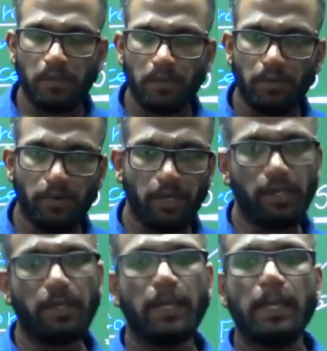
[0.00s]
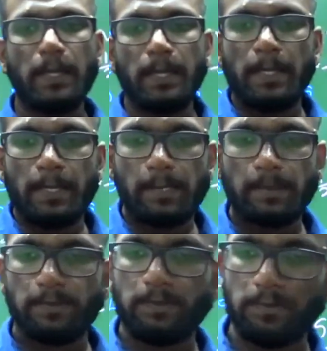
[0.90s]
Okay.
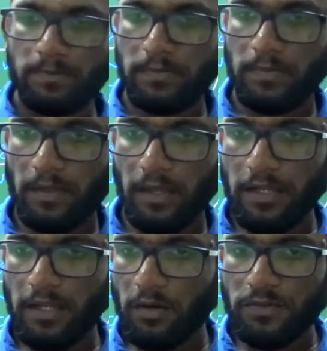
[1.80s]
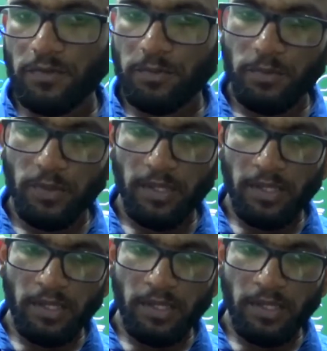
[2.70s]
Any doubt from today?